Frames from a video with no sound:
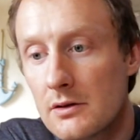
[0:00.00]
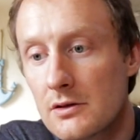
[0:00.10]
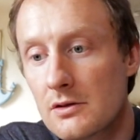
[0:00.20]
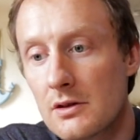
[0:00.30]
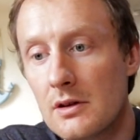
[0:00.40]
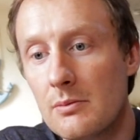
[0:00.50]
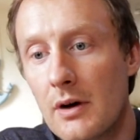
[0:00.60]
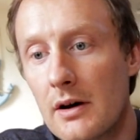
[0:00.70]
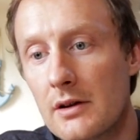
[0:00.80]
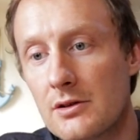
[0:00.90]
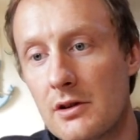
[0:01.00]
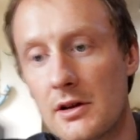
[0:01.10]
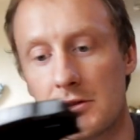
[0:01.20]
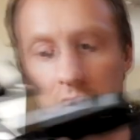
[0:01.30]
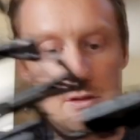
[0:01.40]
This is the battery tray,
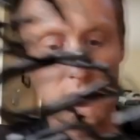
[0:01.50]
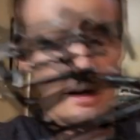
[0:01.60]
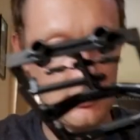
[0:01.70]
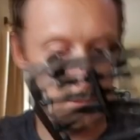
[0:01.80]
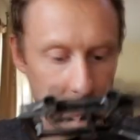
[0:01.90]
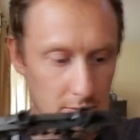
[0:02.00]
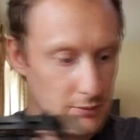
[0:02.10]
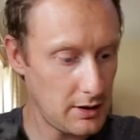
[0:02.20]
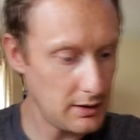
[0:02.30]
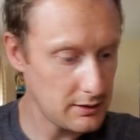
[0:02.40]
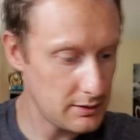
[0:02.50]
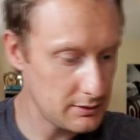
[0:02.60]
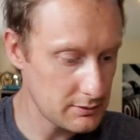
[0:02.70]
etc. part.